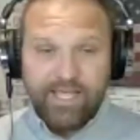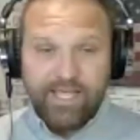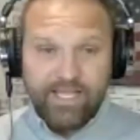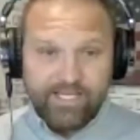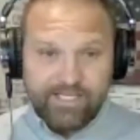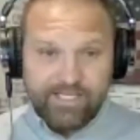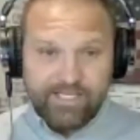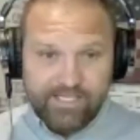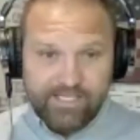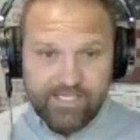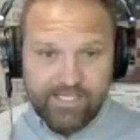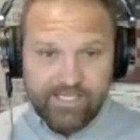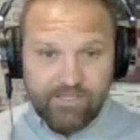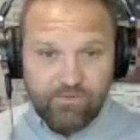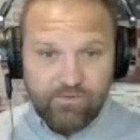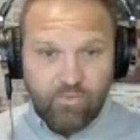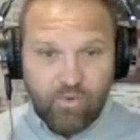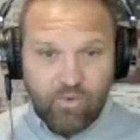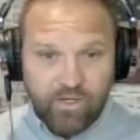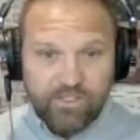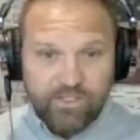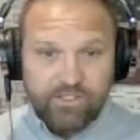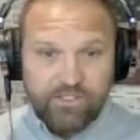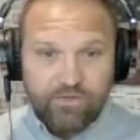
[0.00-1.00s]
they did
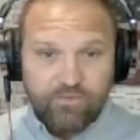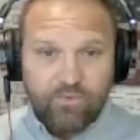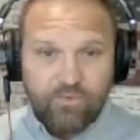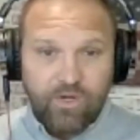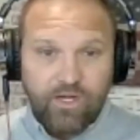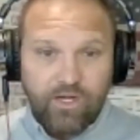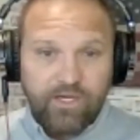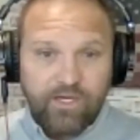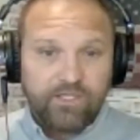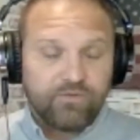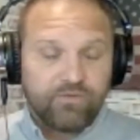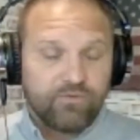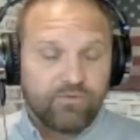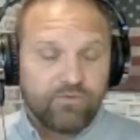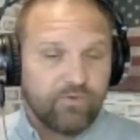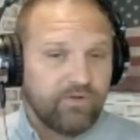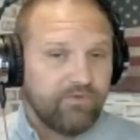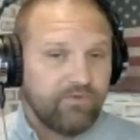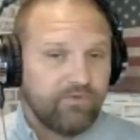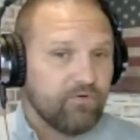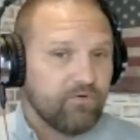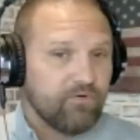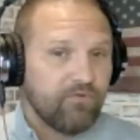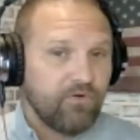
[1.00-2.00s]
want to run a
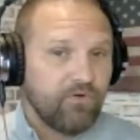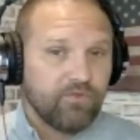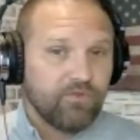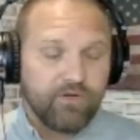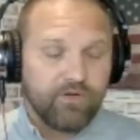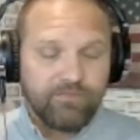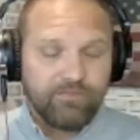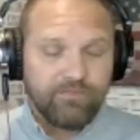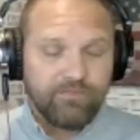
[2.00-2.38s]
24-volt